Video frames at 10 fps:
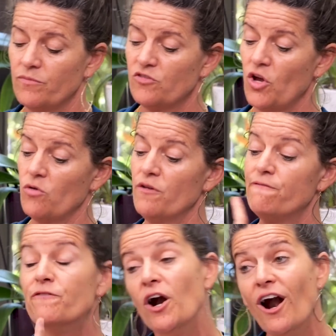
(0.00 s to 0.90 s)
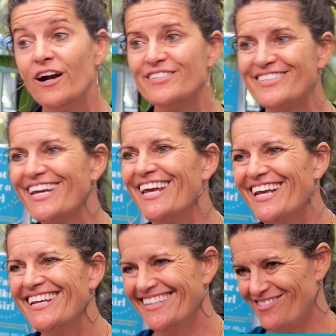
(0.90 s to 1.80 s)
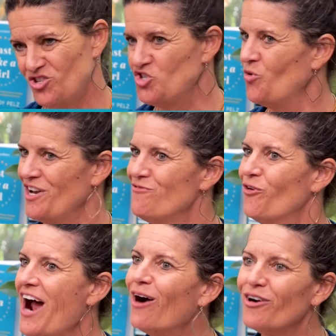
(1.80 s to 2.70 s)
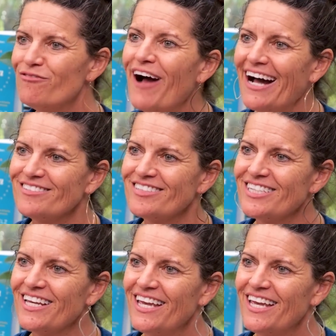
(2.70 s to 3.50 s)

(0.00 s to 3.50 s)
So the first is the 24 hour fast.